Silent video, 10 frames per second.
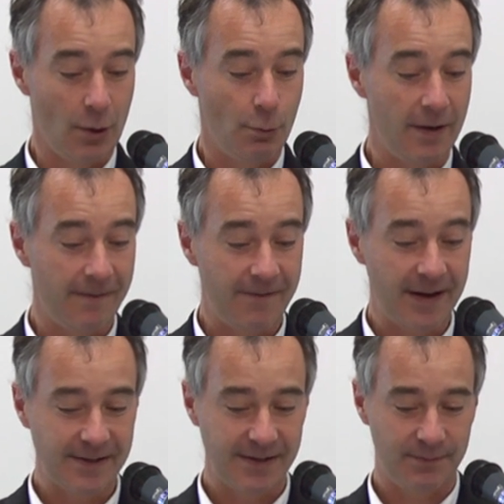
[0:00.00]
We're
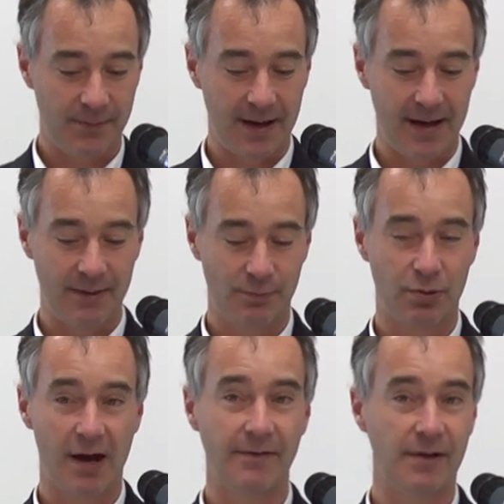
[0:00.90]
funded by
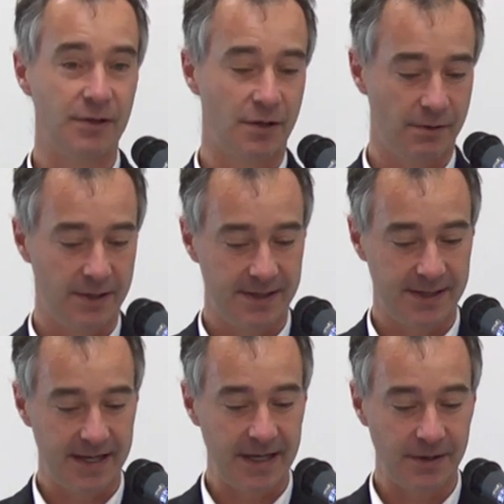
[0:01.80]
private
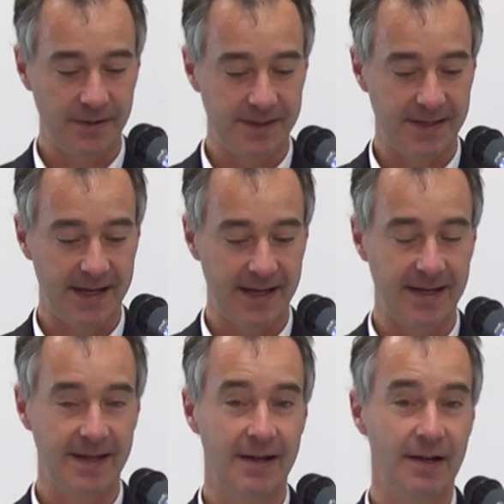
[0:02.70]
insurers, EQC,